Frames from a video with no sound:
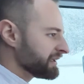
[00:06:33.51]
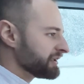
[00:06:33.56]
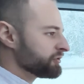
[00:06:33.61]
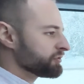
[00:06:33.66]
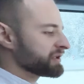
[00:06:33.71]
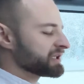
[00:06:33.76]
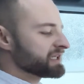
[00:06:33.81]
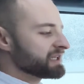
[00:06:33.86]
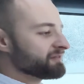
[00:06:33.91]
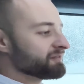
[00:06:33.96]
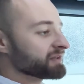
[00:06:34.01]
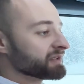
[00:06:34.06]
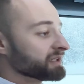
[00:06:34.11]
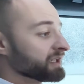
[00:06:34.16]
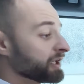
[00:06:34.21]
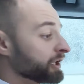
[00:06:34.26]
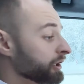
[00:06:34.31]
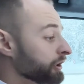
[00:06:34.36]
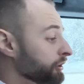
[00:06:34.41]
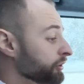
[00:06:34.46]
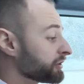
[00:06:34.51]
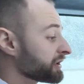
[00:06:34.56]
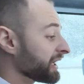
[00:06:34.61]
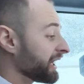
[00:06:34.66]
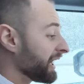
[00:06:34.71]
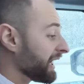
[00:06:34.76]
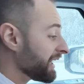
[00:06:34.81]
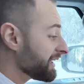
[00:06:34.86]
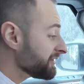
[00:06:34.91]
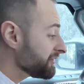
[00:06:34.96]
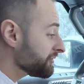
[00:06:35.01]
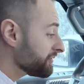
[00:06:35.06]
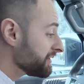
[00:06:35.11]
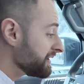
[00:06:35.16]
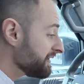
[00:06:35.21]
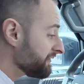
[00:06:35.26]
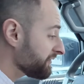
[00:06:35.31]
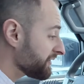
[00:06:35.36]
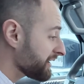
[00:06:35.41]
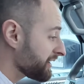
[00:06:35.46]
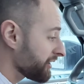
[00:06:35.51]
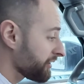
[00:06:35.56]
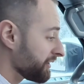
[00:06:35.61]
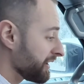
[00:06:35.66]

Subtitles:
You can even look underneath the car.